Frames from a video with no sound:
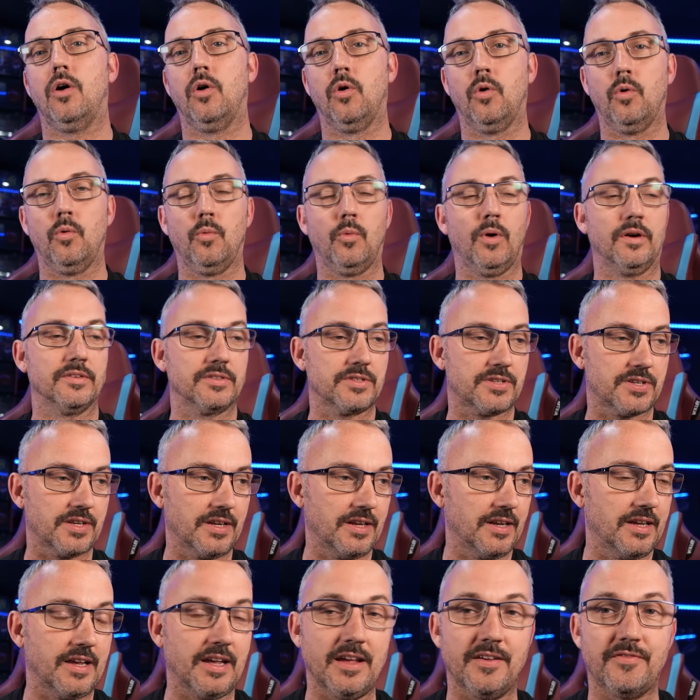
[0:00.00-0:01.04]
all want to
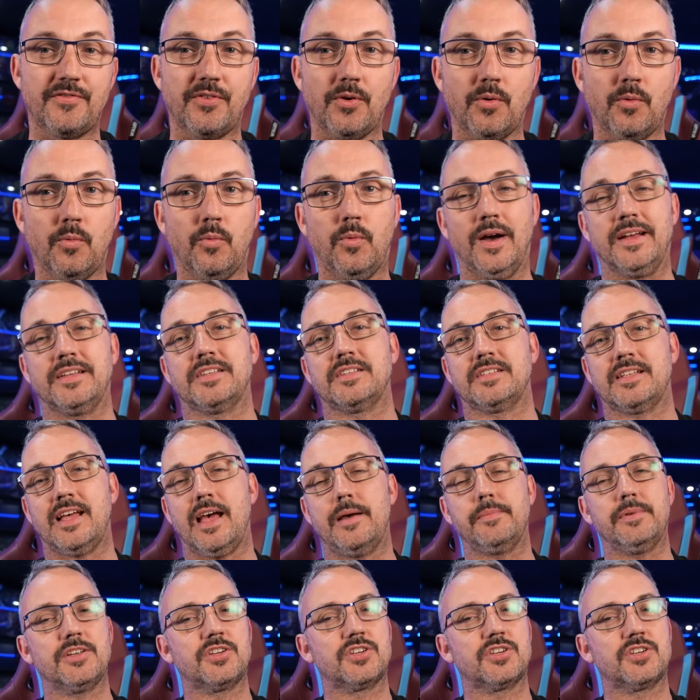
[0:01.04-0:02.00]
leave West Ham.